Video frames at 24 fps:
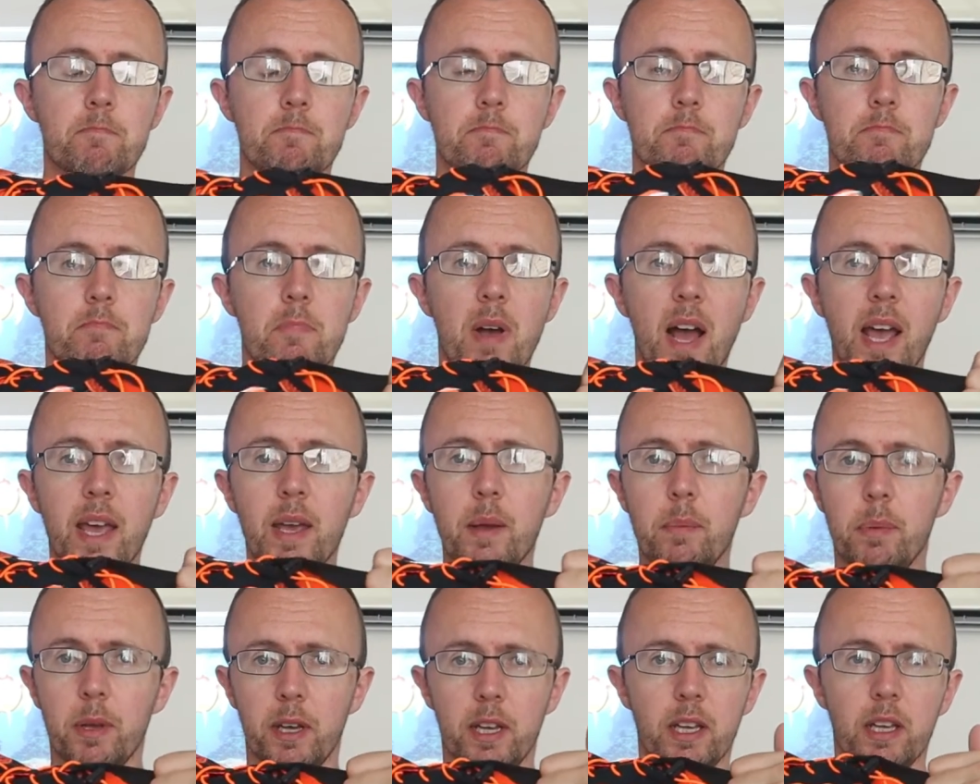
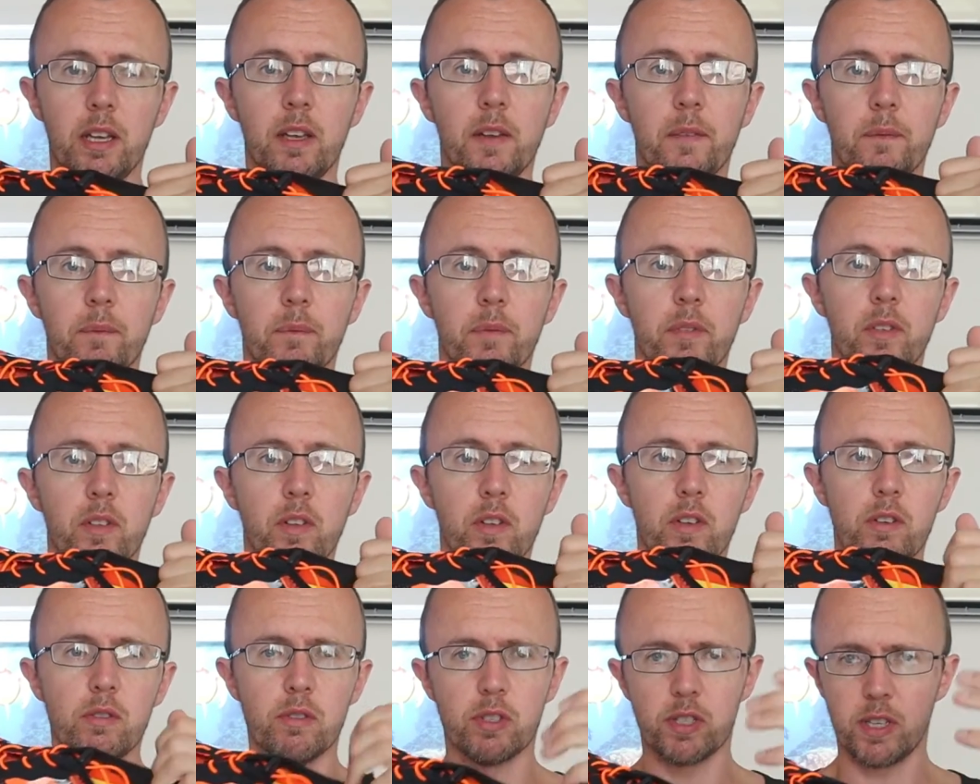maybe
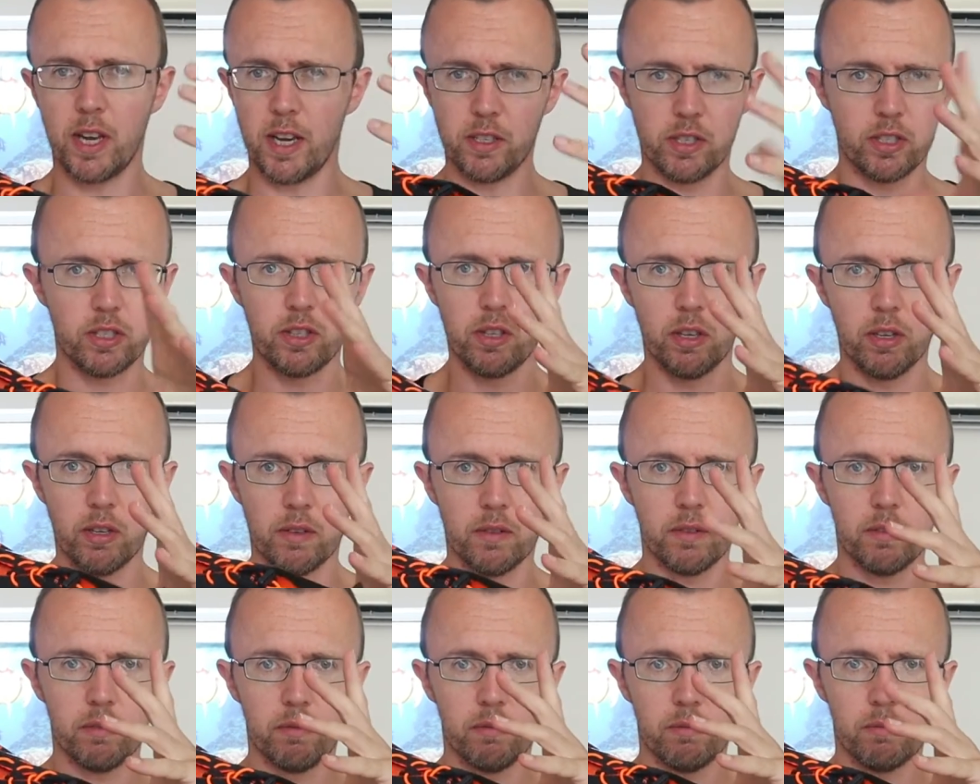you sense
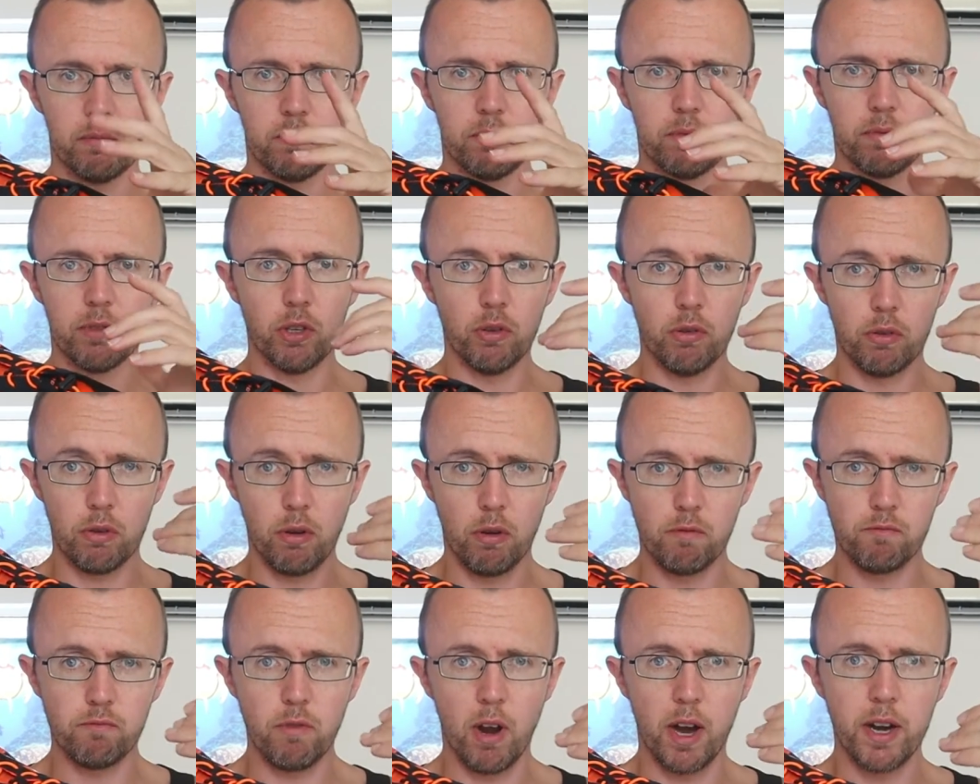that you're
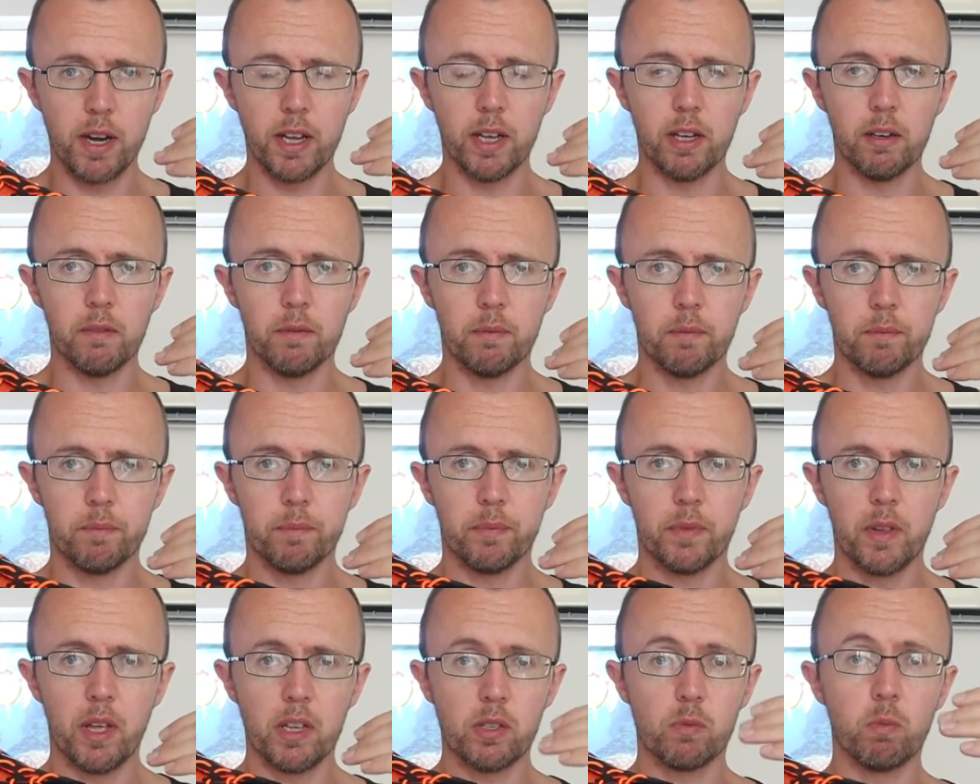not running
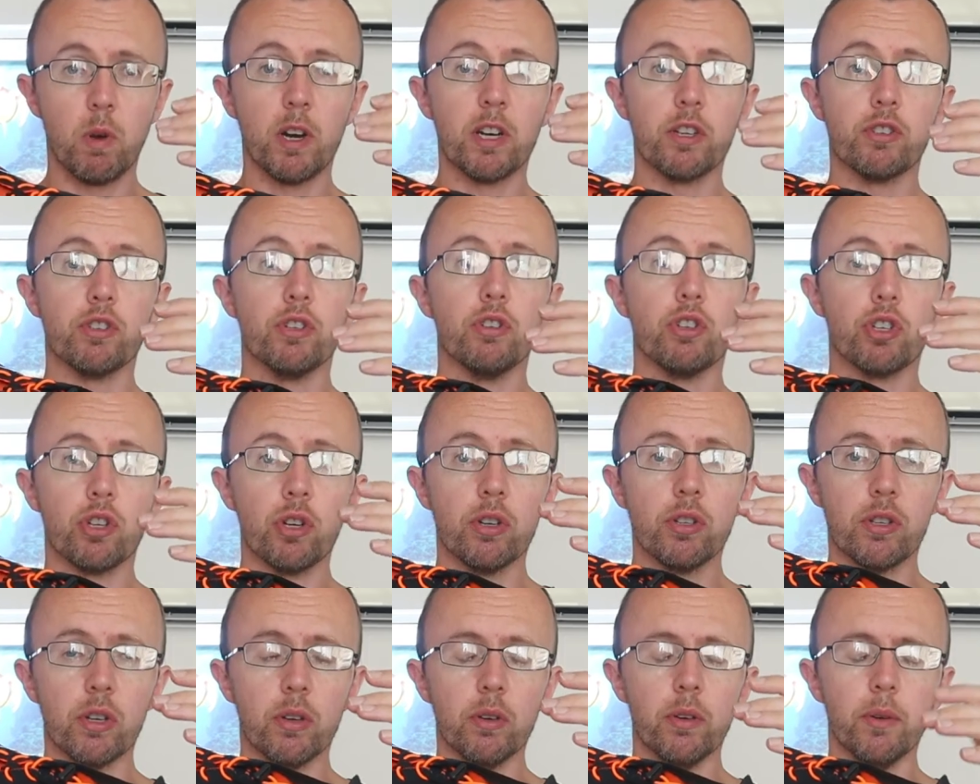as well as you
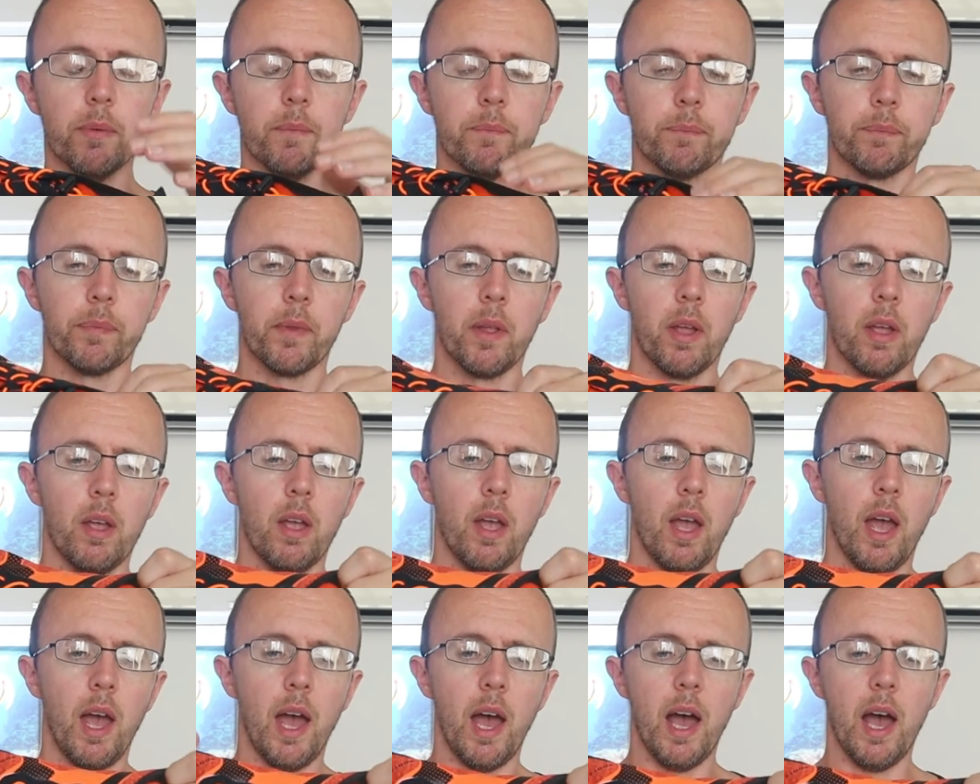should do,
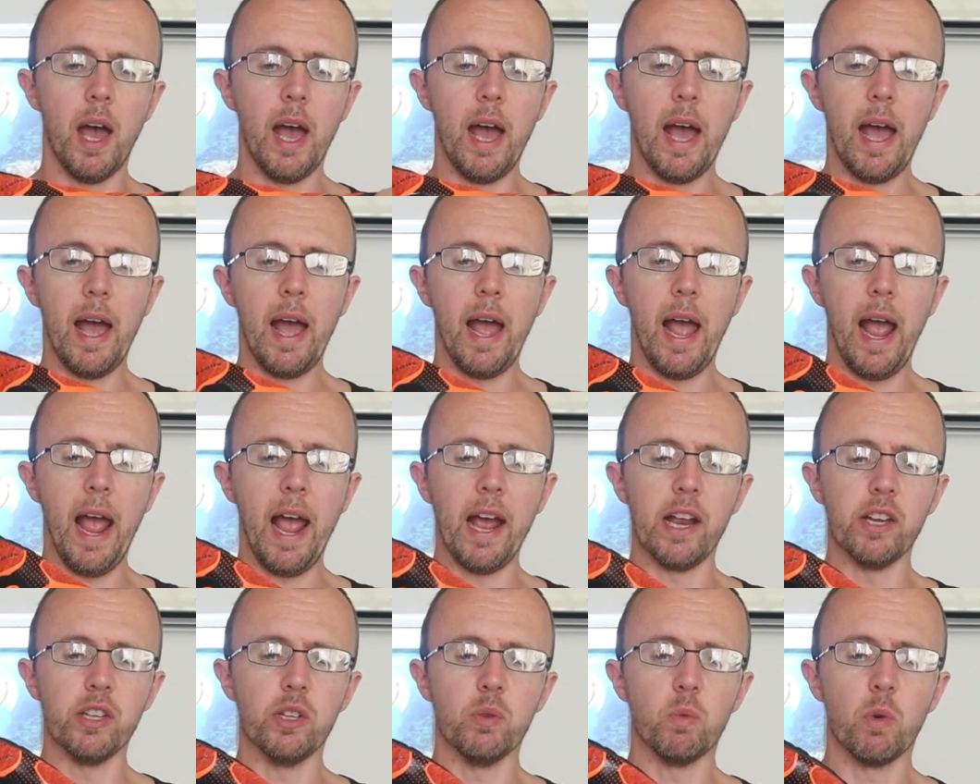
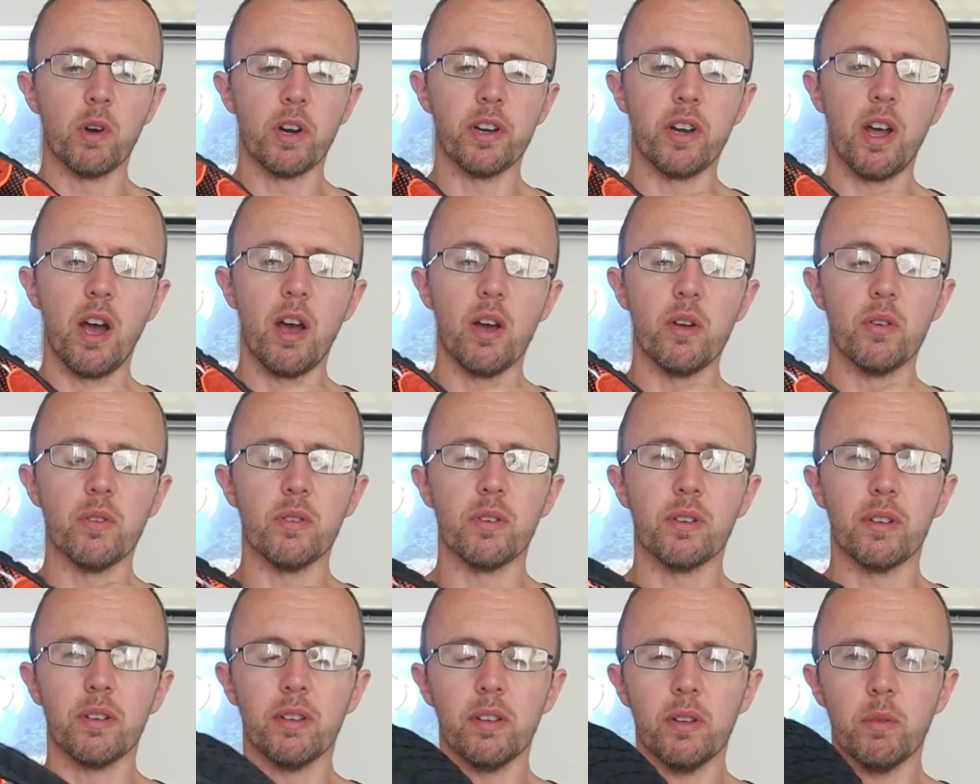and you want
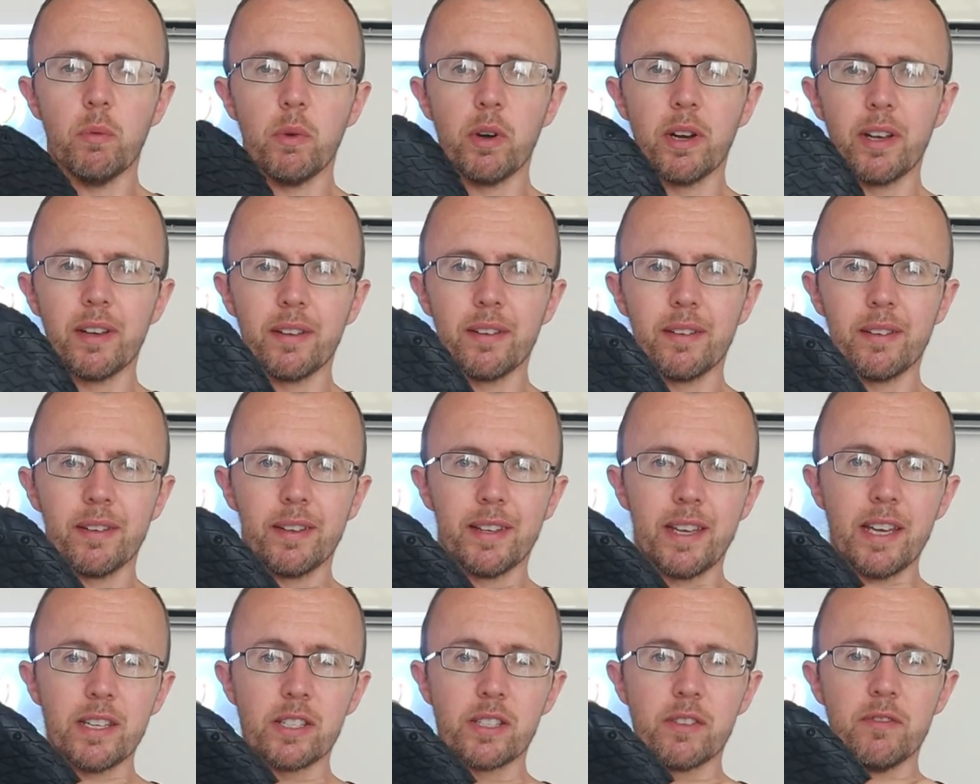to
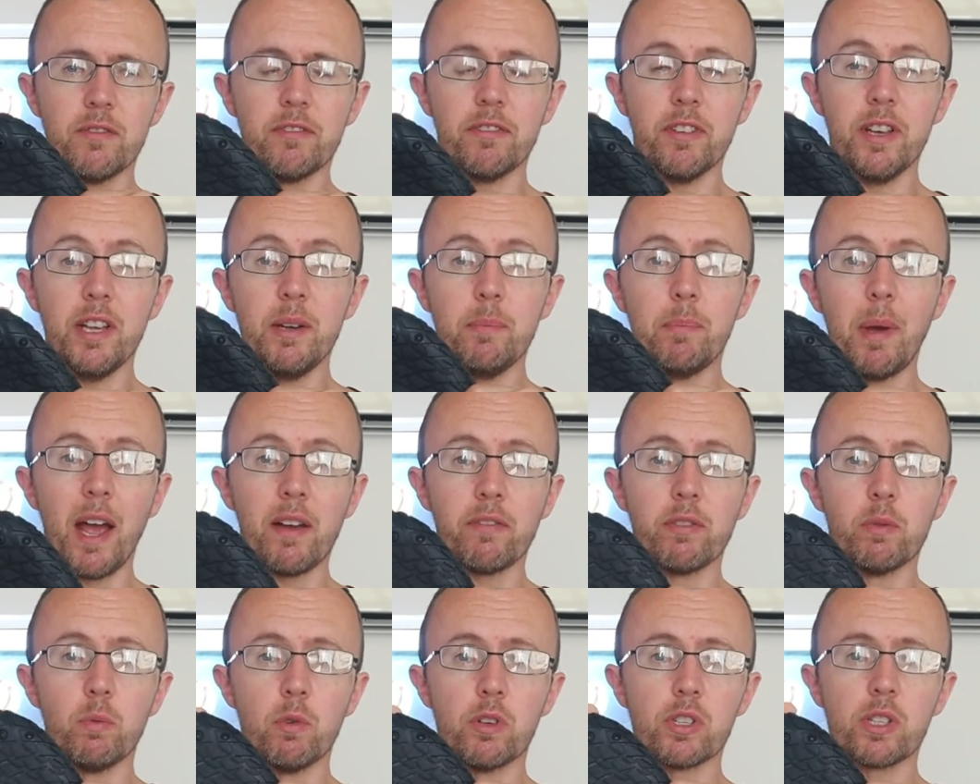get some
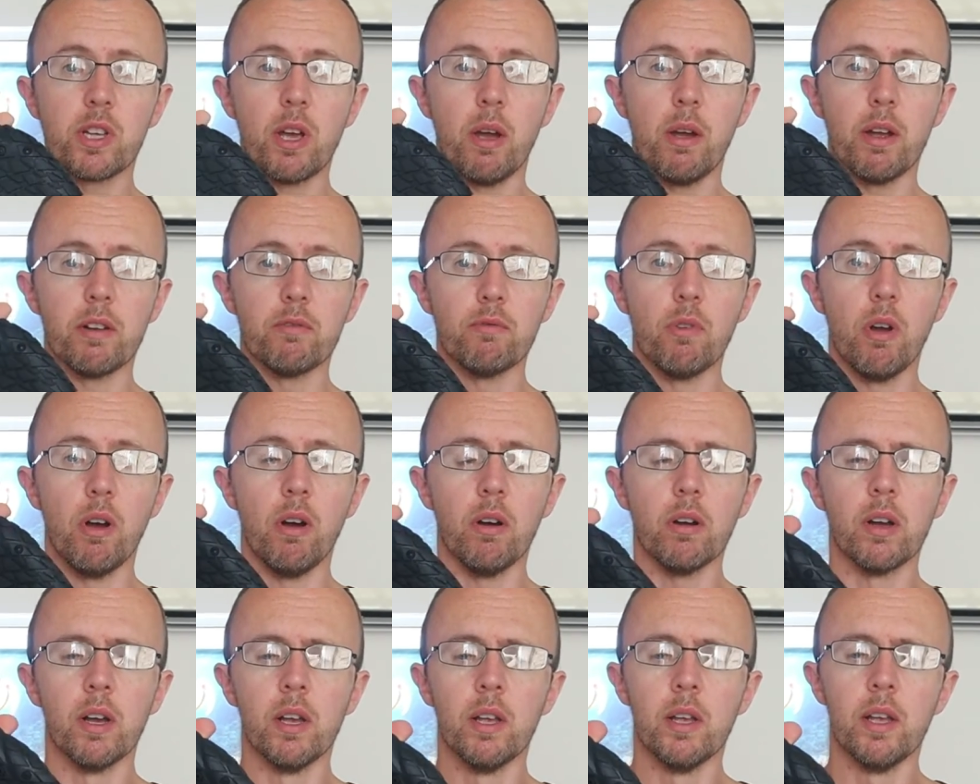feedback for what's going
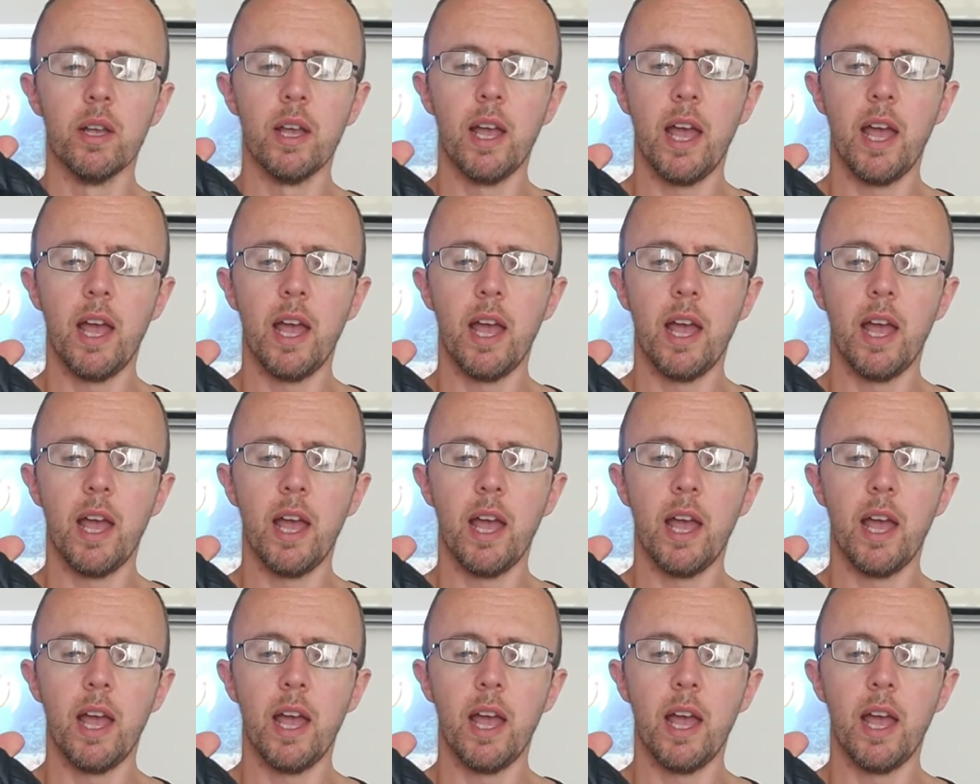wrong.